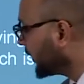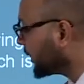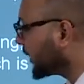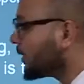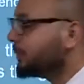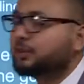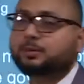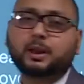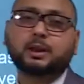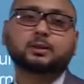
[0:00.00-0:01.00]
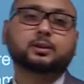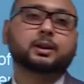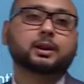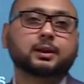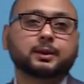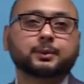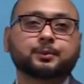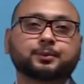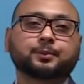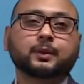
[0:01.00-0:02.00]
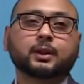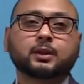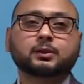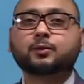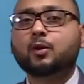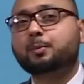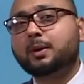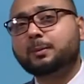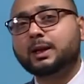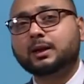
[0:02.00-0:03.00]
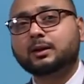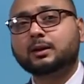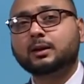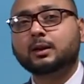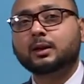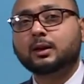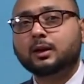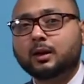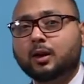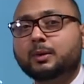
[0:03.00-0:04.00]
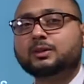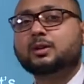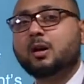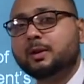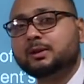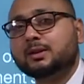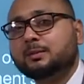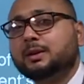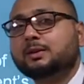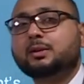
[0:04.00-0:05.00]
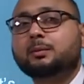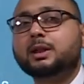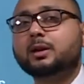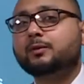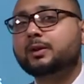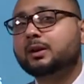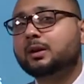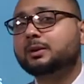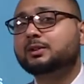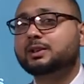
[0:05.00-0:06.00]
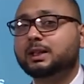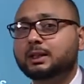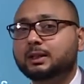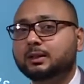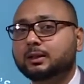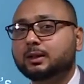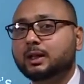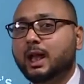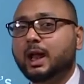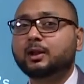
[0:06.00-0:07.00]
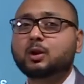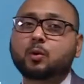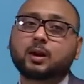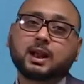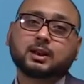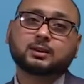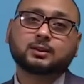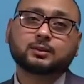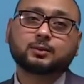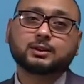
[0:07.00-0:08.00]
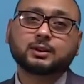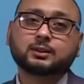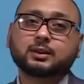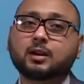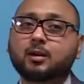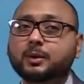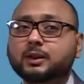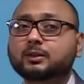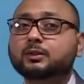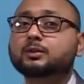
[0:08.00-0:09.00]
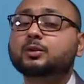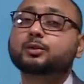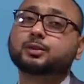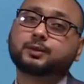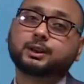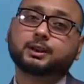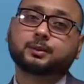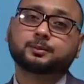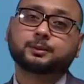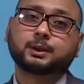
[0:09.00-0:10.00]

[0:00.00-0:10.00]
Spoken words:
The government spendings on it. So for public, or means government savings, the measure of income is T, and total taxes, which is the government's source of income.